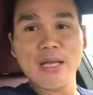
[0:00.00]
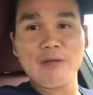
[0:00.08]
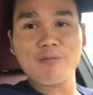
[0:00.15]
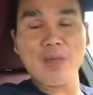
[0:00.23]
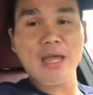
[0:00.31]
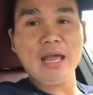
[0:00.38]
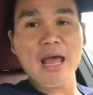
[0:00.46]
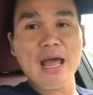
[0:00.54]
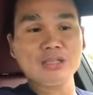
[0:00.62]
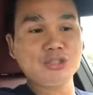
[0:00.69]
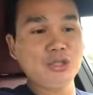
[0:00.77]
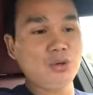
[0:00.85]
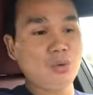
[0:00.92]
If they
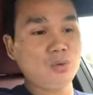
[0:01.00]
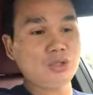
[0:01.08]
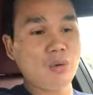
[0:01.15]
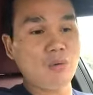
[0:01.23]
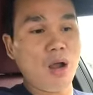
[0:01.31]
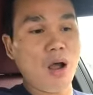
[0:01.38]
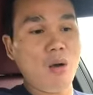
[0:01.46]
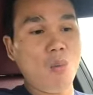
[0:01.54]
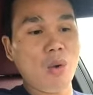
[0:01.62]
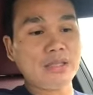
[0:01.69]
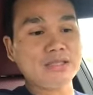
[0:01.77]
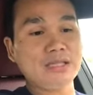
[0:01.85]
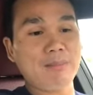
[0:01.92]
ask you, so Khang,
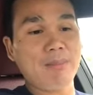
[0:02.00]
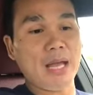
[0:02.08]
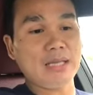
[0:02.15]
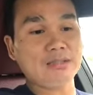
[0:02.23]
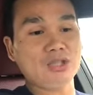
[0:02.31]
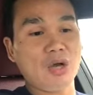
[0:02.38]
what's the best?